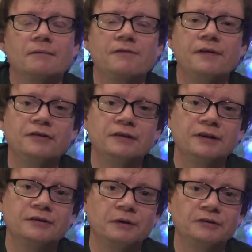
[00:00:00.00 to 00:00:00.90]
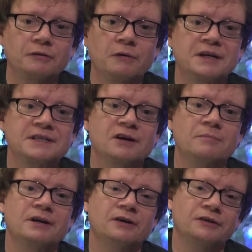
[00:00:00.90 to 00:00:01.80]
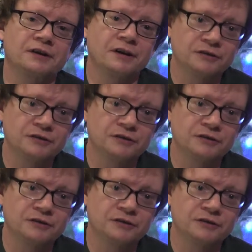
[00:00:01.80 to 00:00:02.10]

Firstly, to answer a question I've been asked on an